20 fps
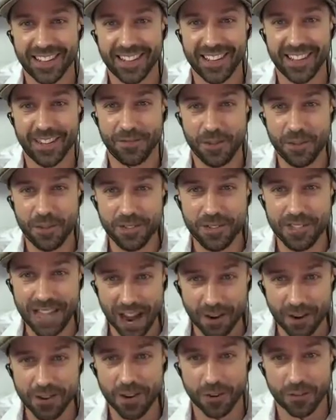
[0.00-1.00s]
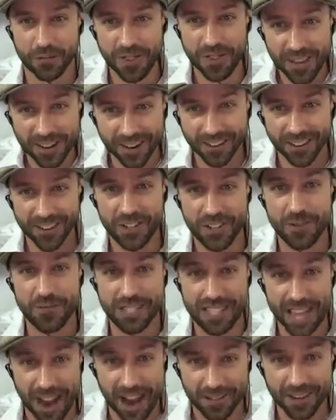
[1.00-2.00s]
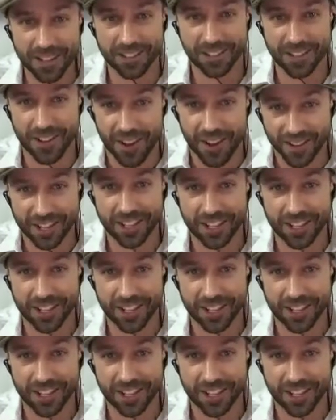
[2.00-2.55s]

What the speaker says: If you doubt your fear, you doubt it long